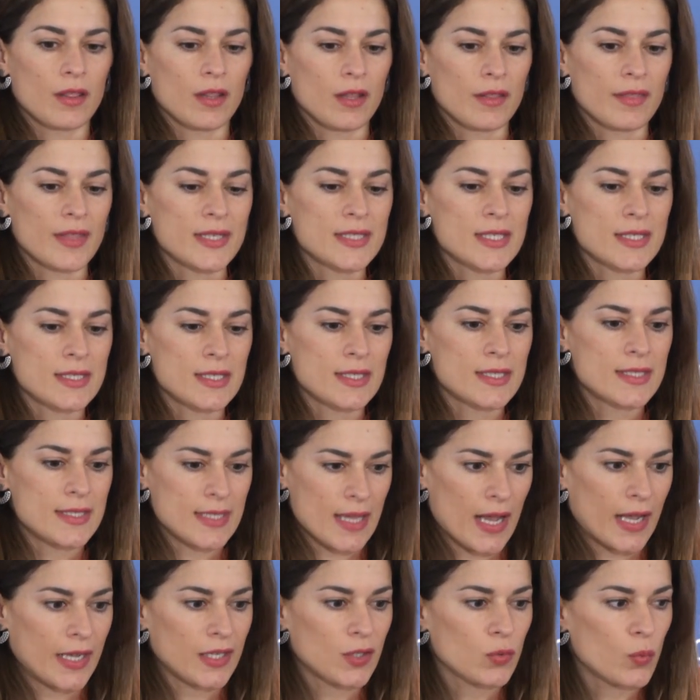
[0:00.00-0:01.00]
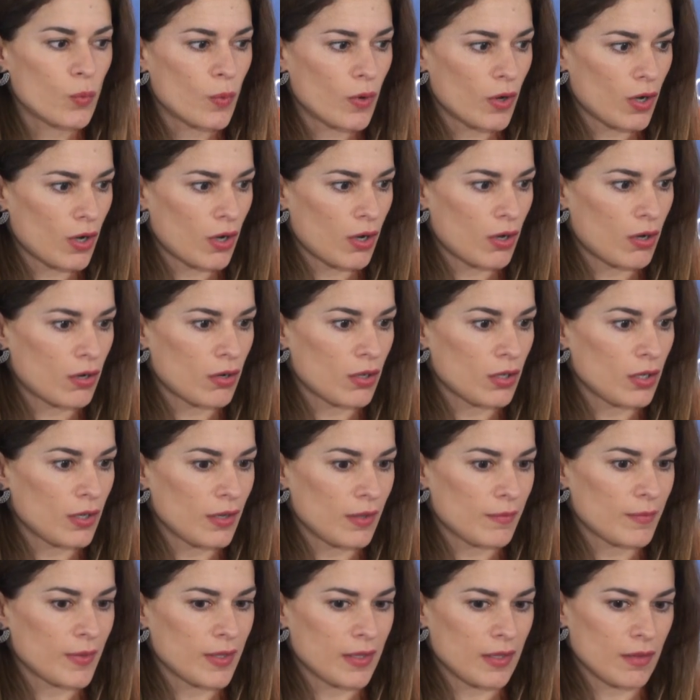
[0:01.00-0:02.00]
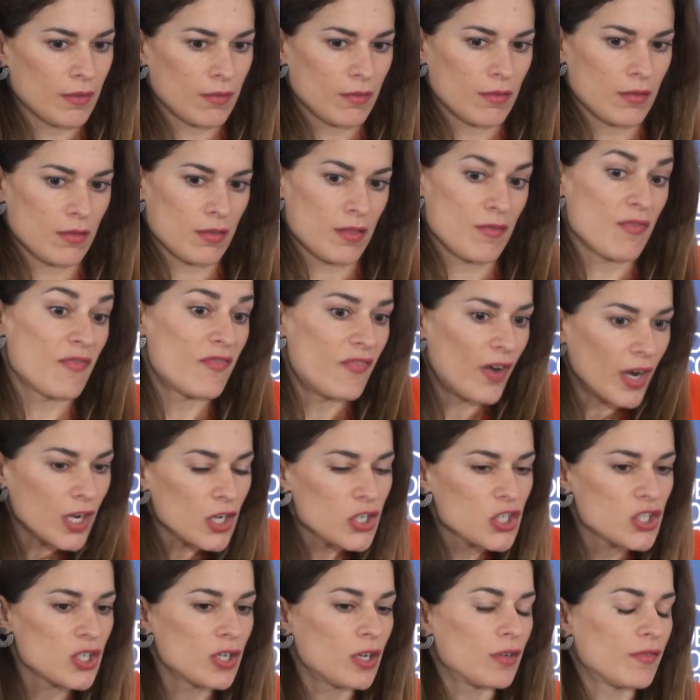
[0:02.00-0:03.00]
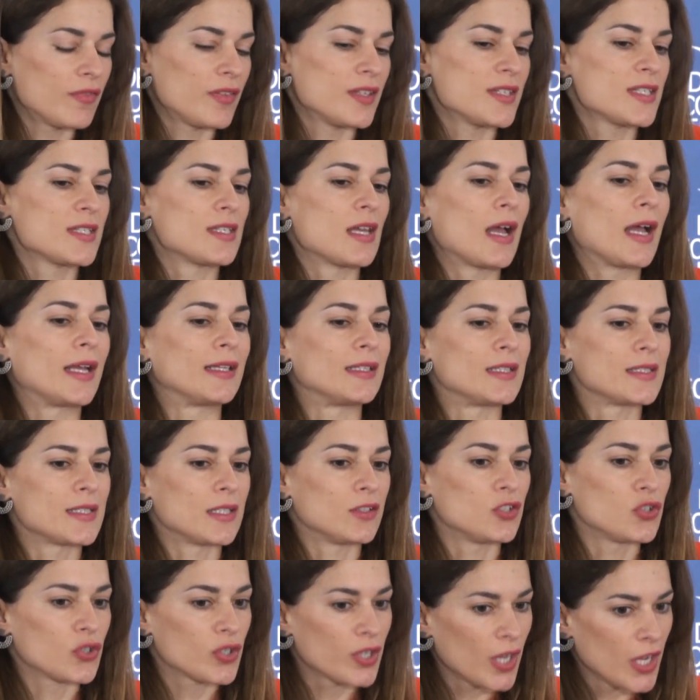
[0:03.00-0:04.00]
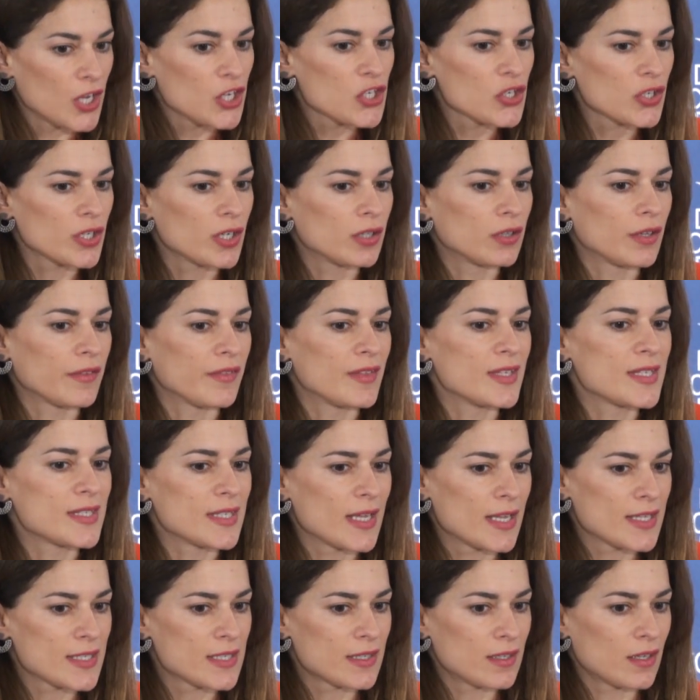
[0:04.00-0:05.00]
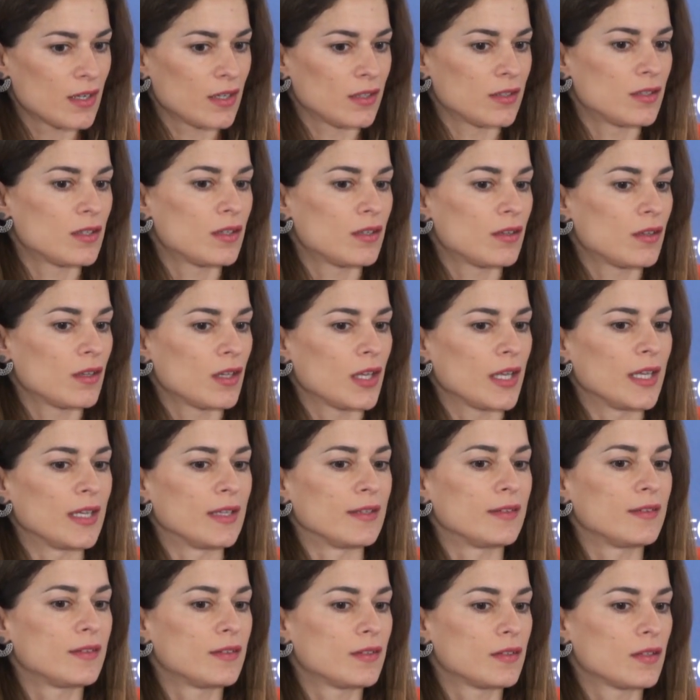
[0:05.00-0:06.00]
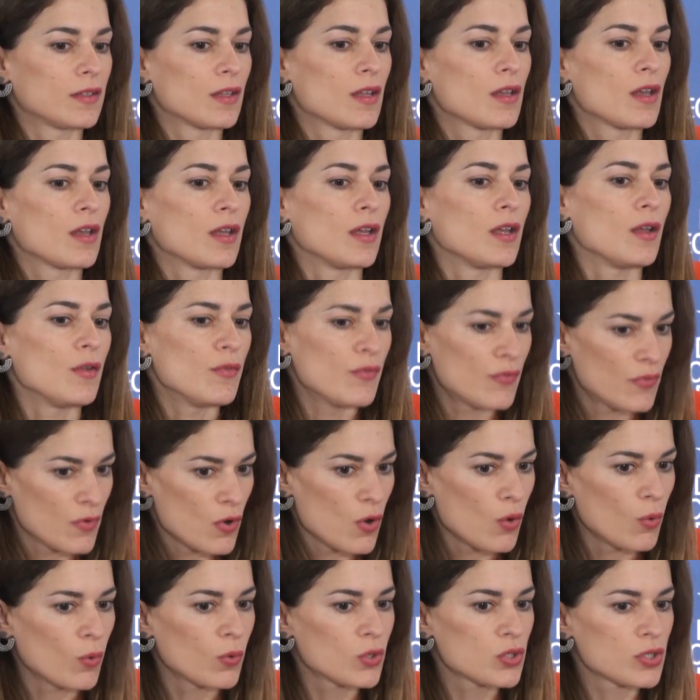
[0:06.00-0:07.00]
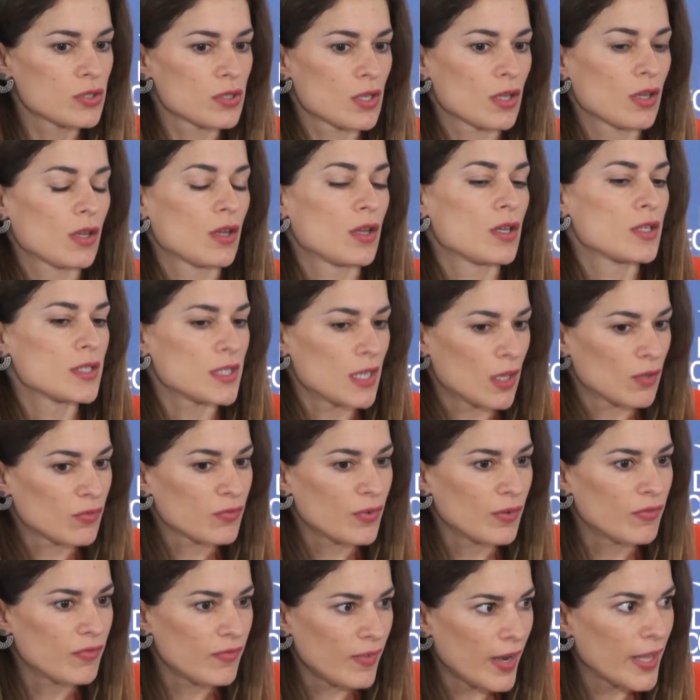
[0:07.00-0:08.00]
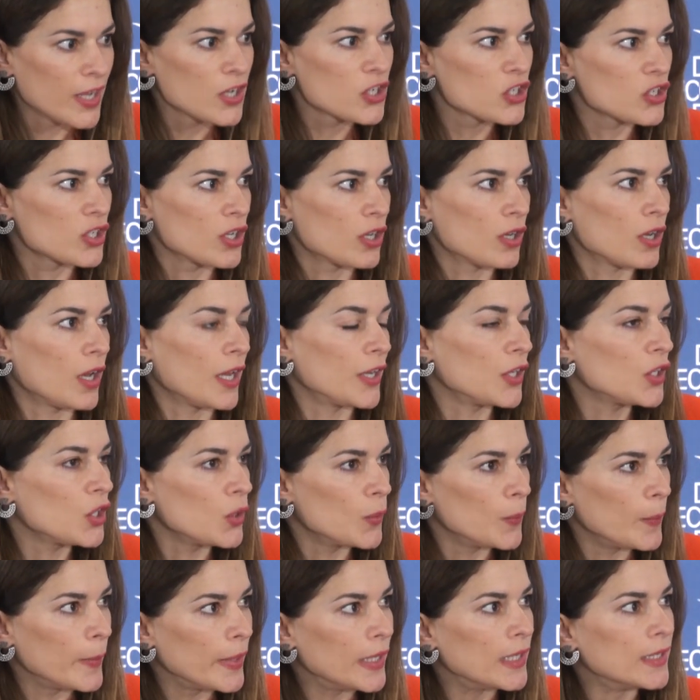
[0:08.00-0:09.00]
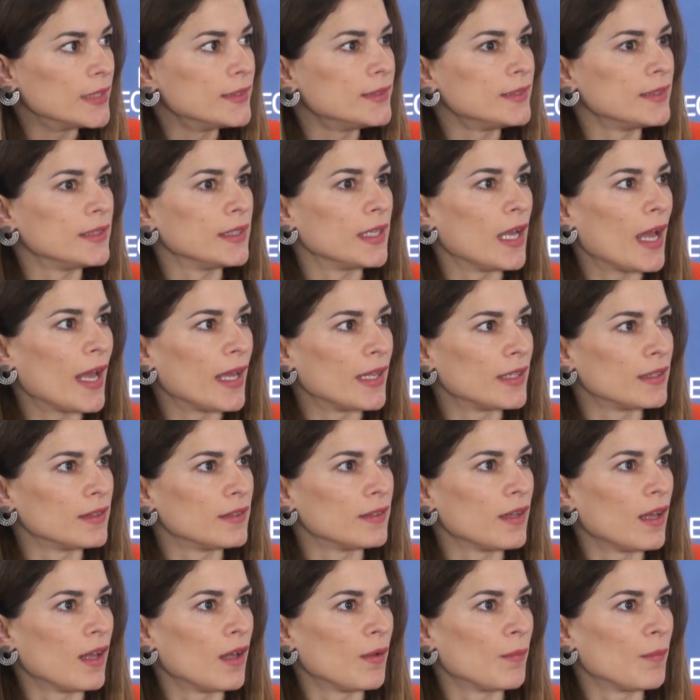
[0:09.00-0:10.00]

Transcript: this is a site where the function of the site is educational in the sense that it It evokes self-reflection and humility, and